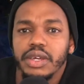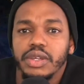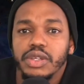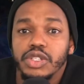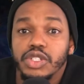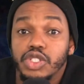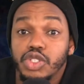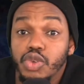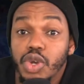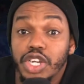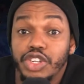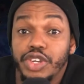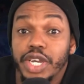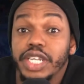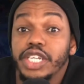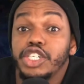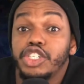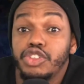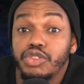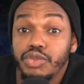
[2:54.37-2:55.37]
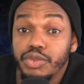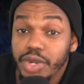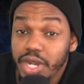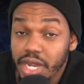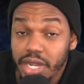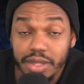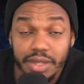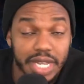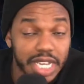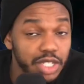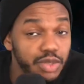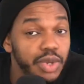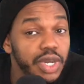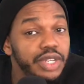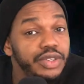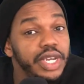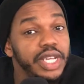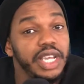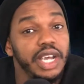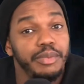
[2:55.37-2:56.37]
So that's what I
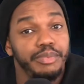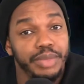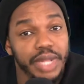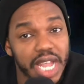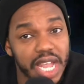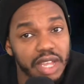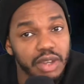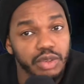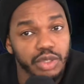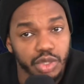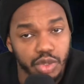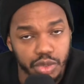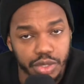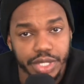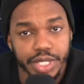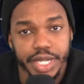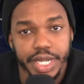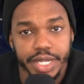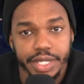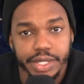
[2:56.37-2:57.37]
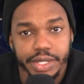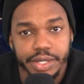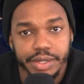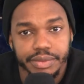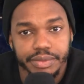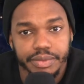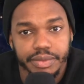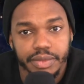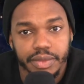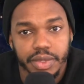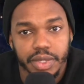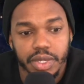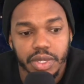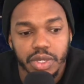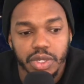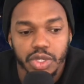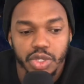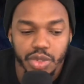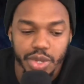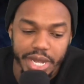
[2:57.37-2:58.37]
try to apply on those days.
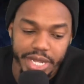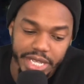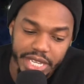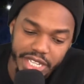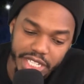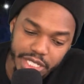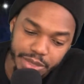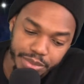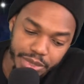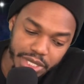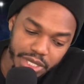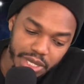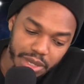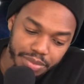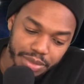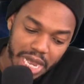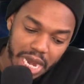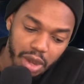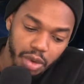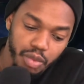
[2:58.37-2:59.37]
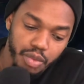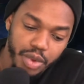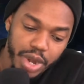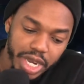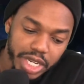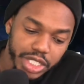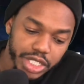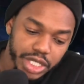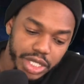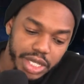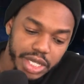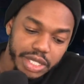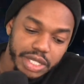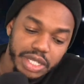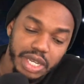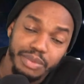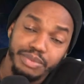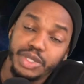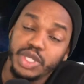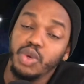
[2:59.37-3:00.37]
So that gives me some direction and
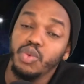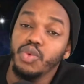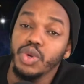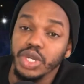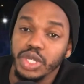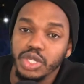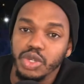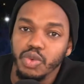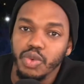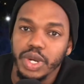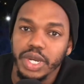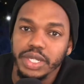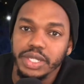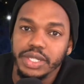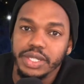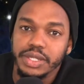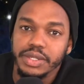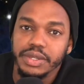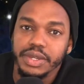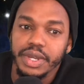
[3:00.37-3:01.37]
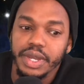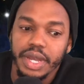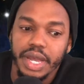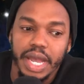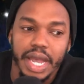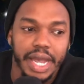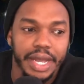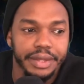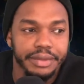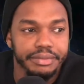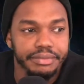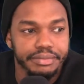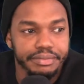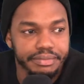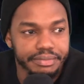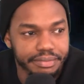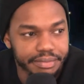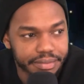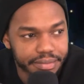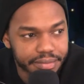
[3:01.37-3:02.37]
something to work towards. And
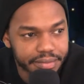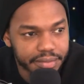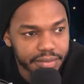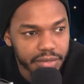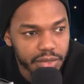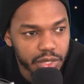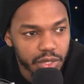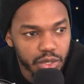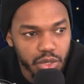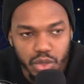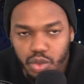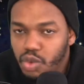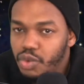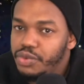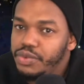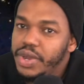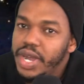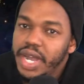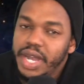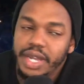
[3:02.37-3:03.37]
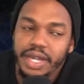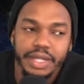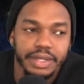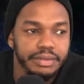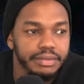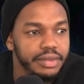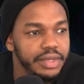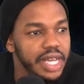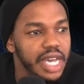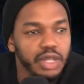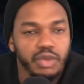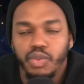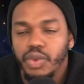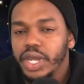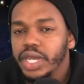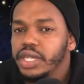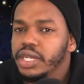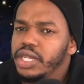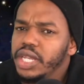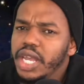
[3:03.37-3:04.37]
so far, and that
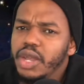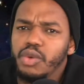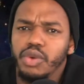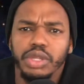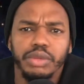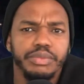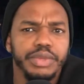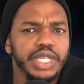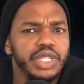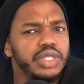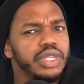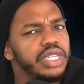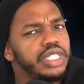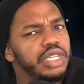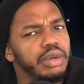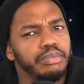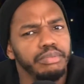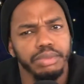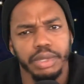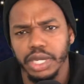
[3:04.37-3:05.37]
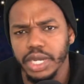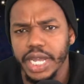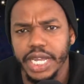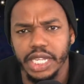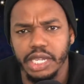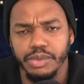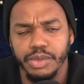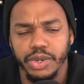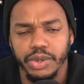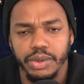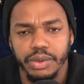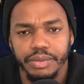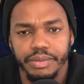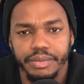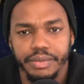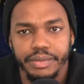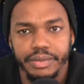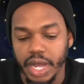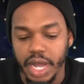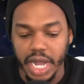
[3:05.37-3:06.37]
way the day wouldn't be such a blur anymore.
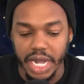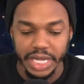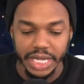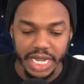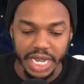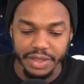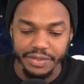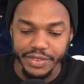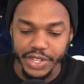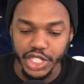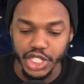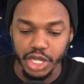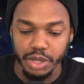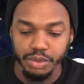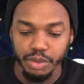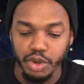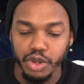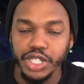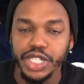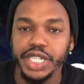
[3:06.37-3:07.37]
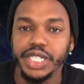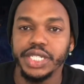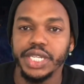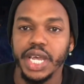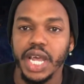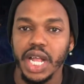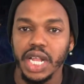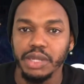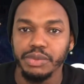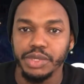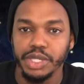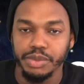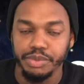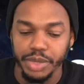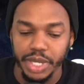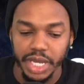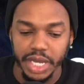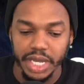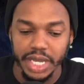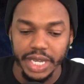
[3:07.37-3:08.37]
And that vision board just helps
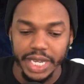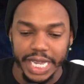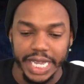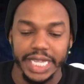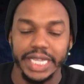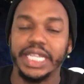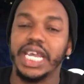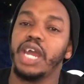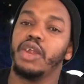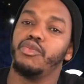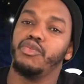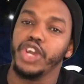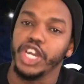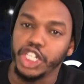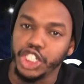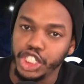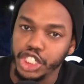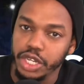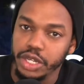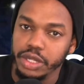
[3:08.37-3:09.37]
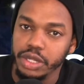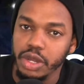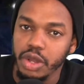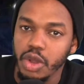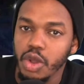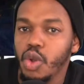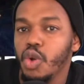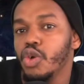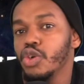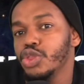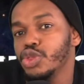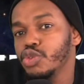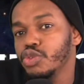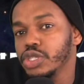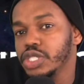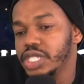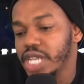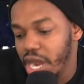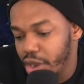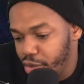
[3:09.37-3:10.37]
me gain direction on
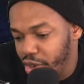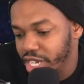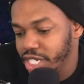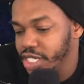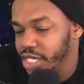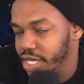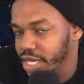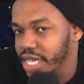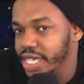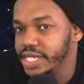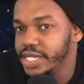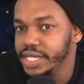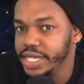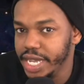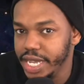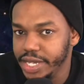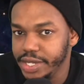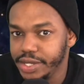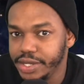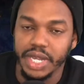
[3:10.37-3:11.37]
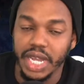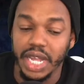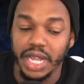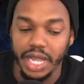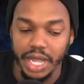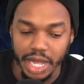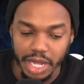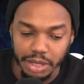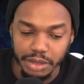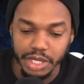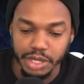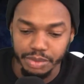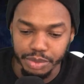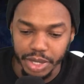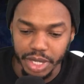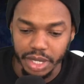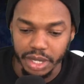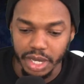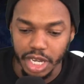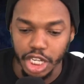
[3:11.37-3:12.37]
those directionless days and helps
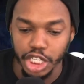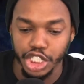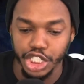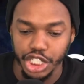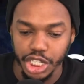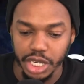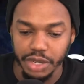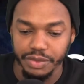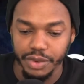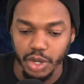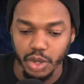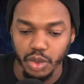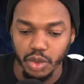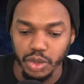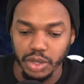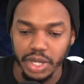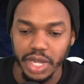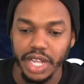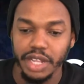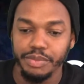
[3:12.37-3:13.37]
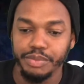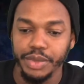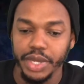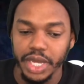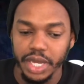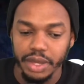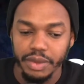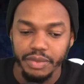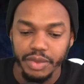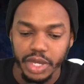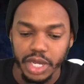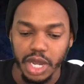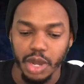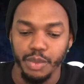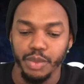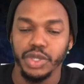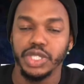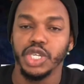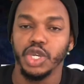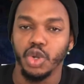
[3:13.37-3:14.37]
me achieve a goal, help me
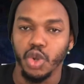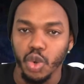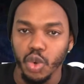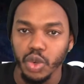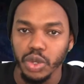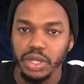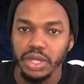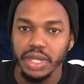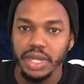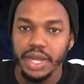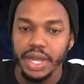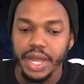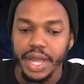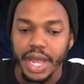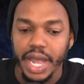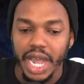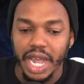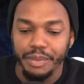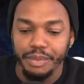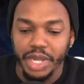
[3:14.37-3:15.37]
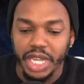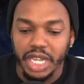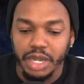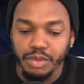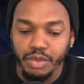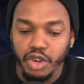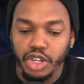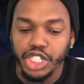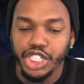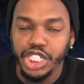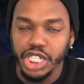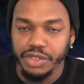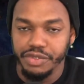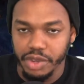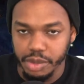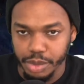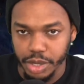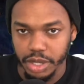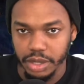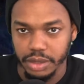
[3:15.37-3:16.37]
come with a goal and make it more
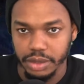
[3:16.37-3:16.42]
achievable.